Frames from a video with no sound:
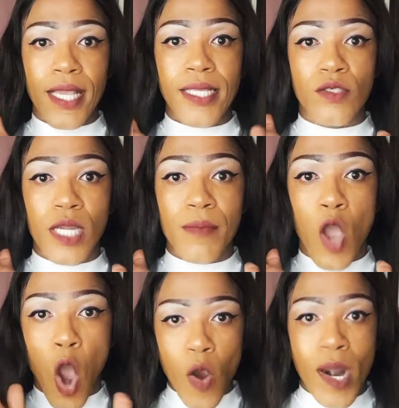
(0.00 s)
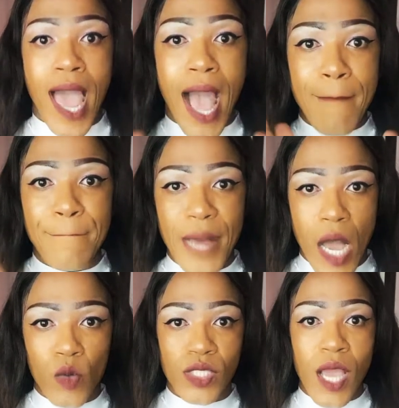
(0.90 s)
It's going to be all
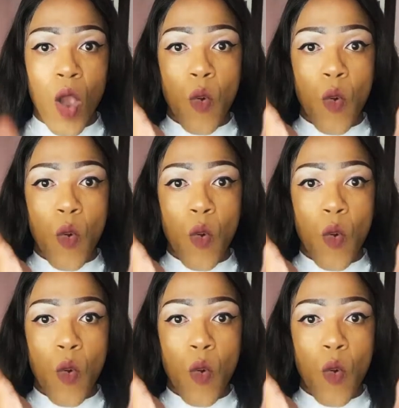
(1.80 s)
about